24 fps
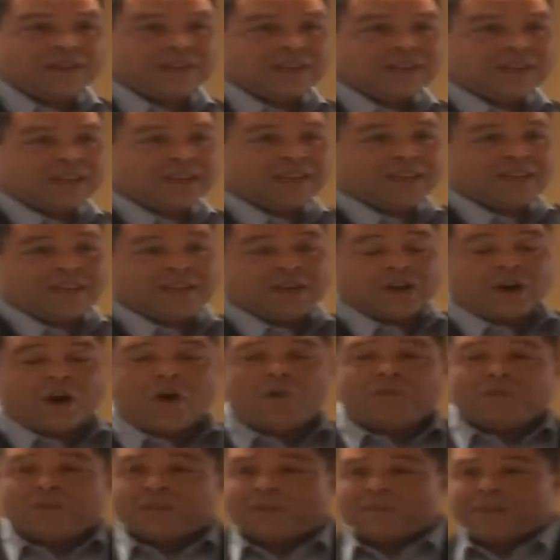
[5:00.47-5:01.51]
Okay?
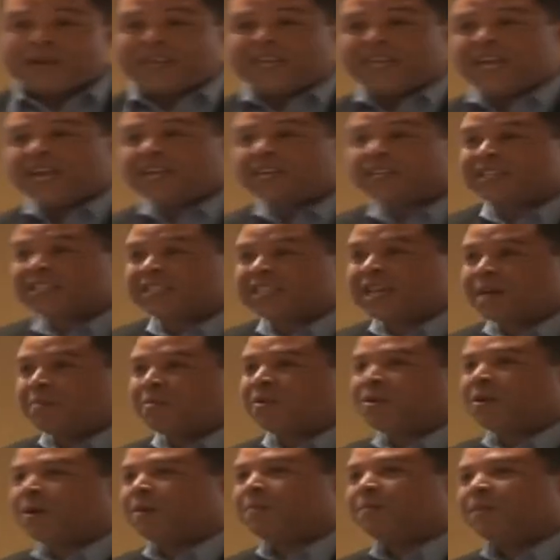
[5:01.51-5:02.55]
Hopefully by the end of the
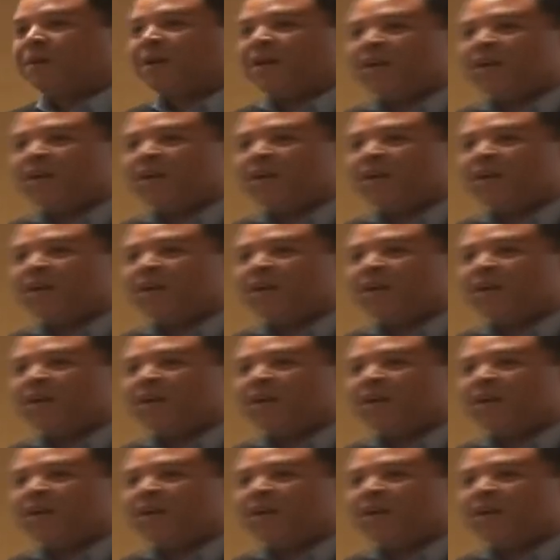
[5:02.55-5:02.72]
seminar,